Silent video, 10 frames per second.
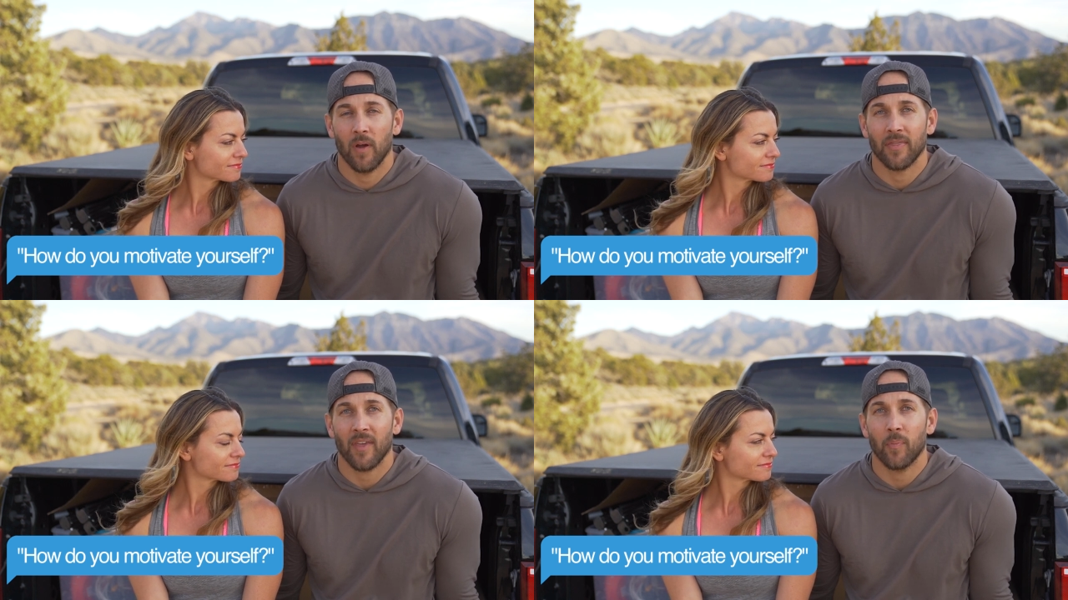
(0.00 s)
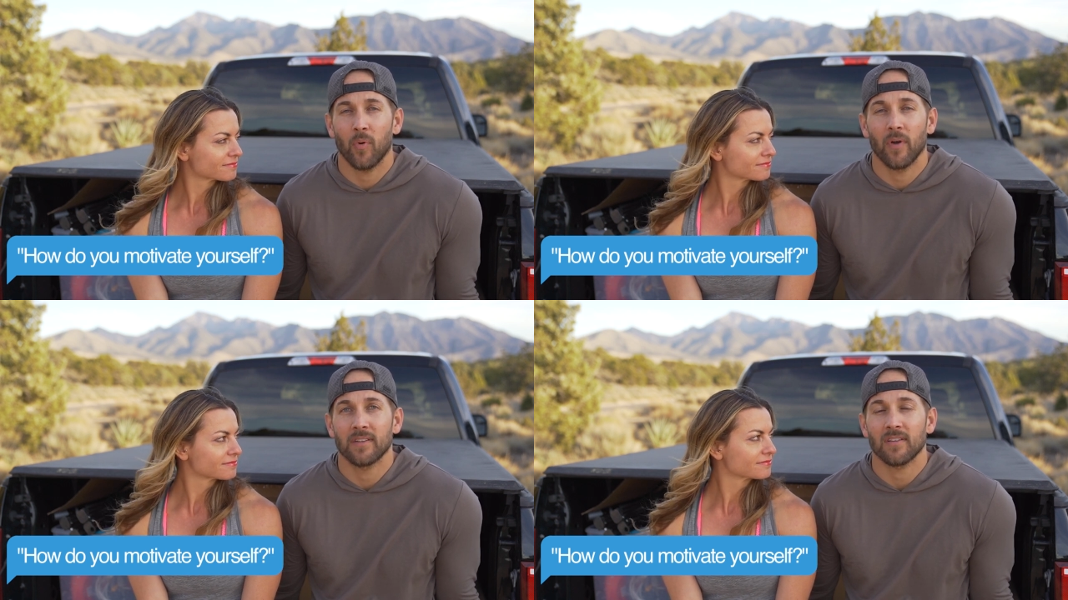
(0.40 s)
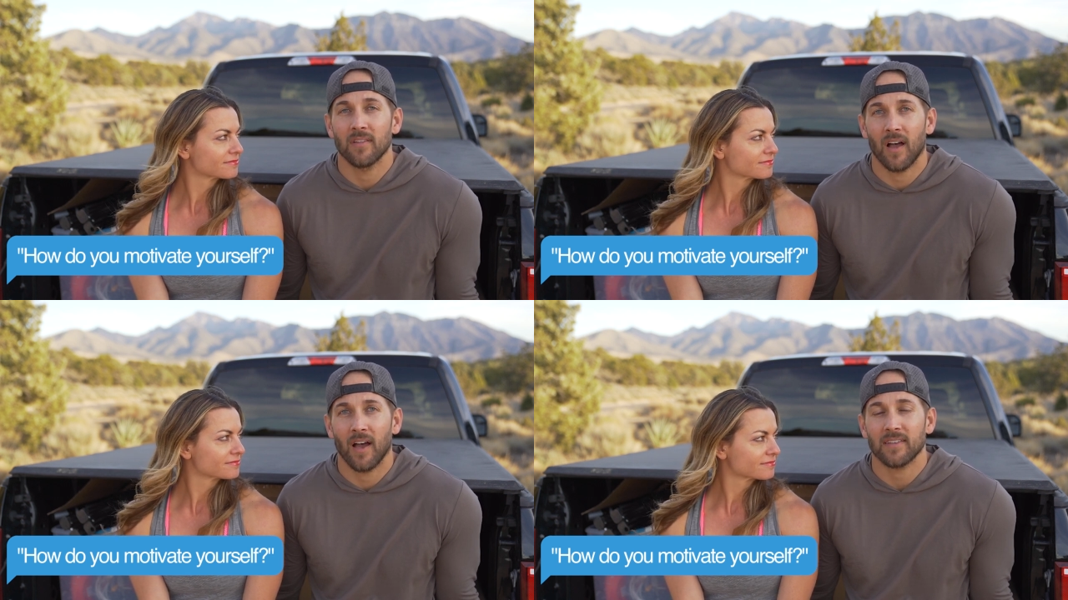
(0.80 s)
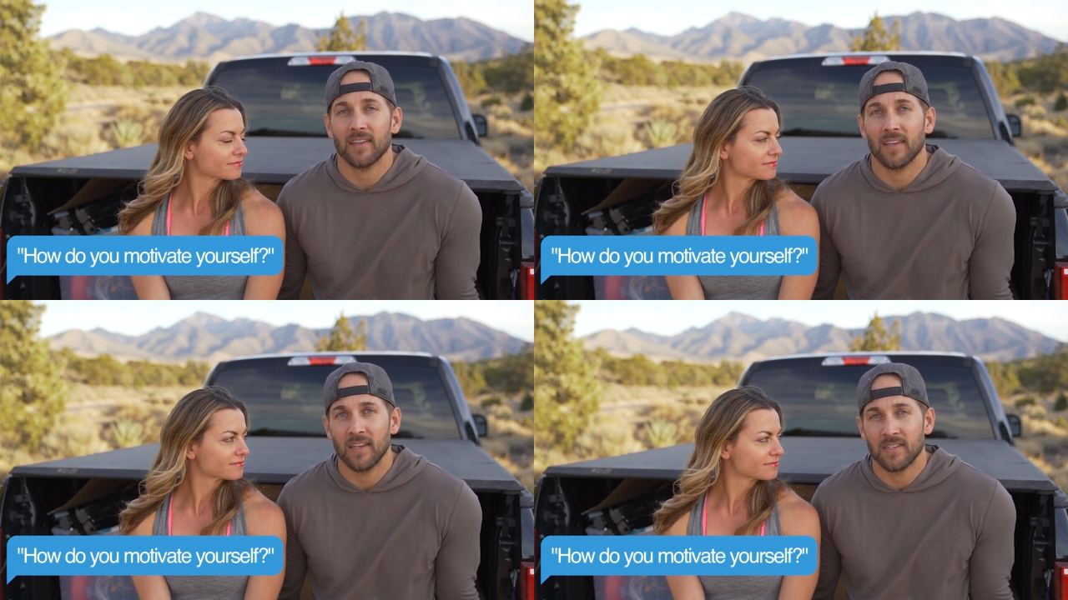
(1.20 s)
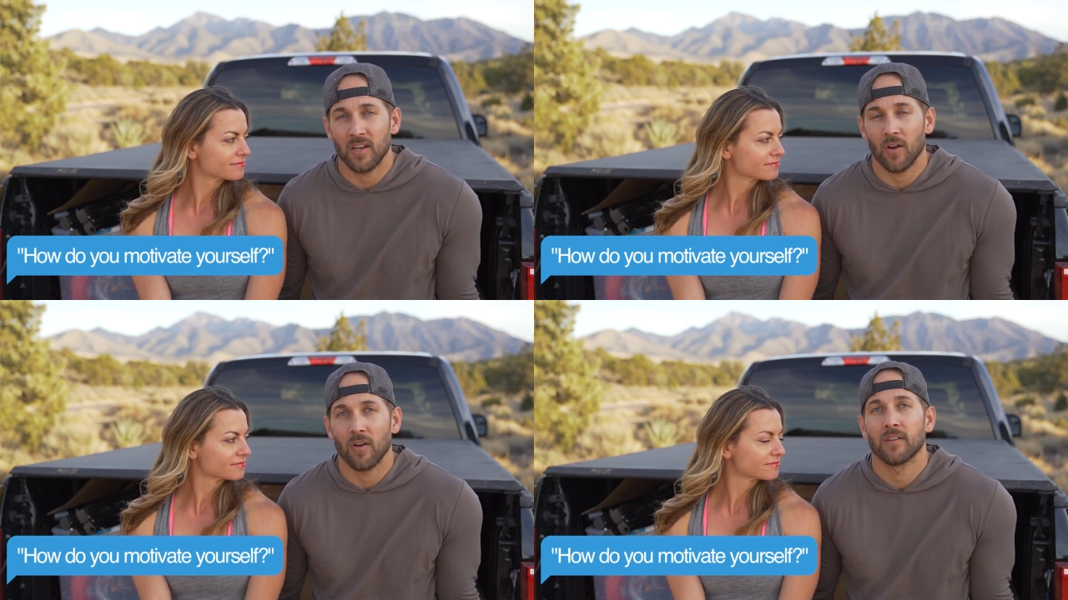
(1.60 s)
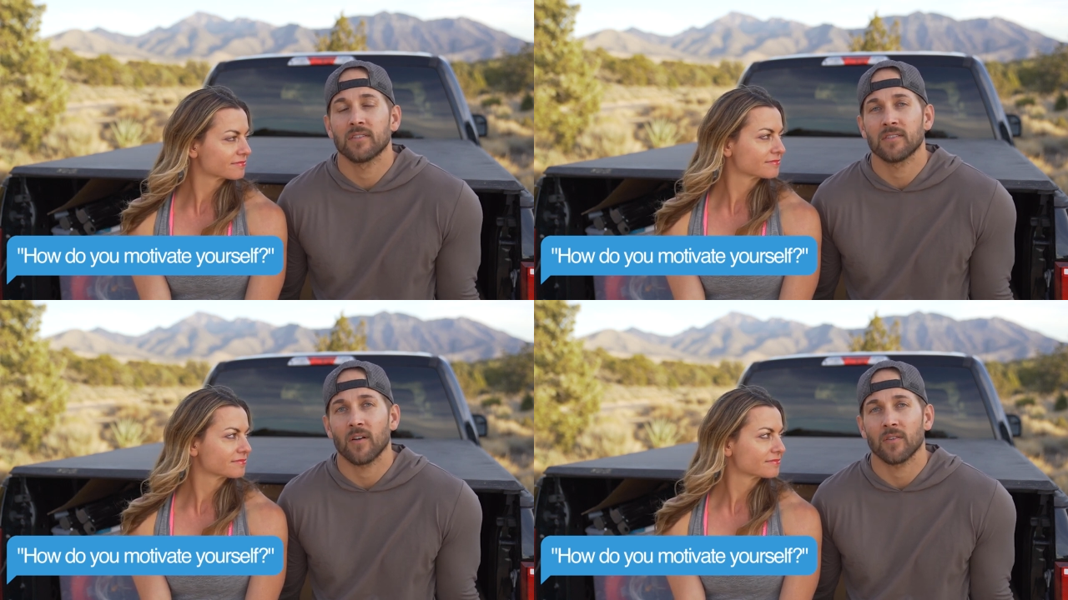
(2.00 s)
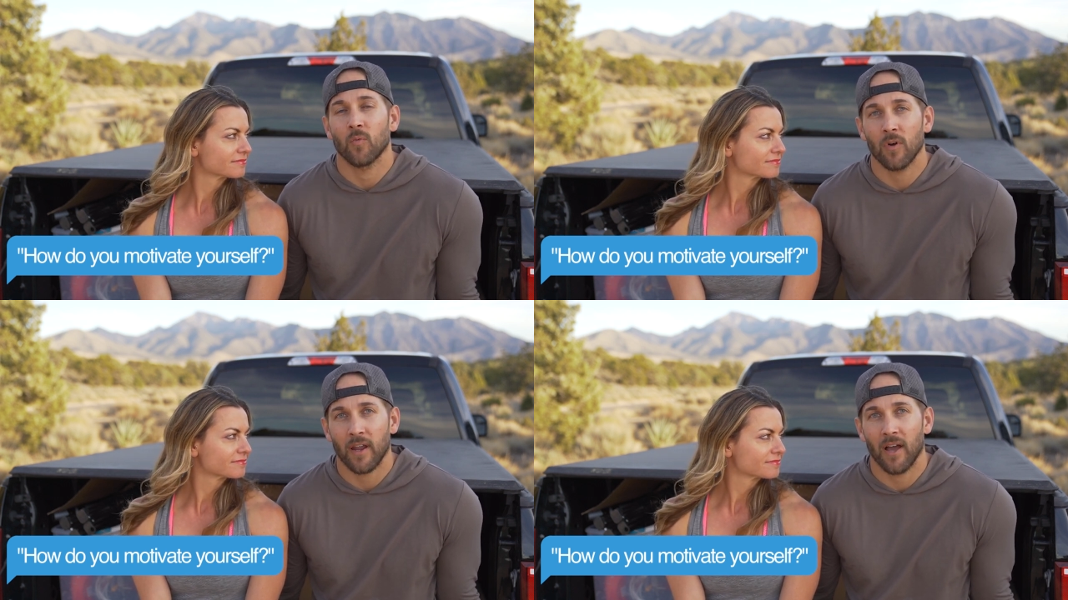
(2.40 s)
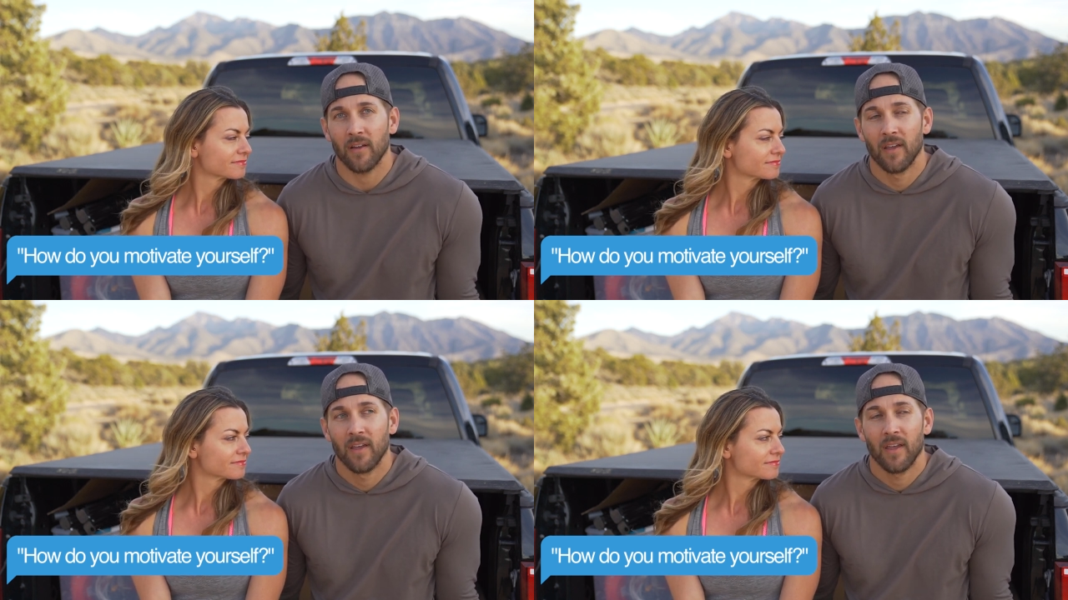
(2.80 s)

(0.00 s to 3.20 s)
Speaker 1: at that point it's a lot easier to start the workout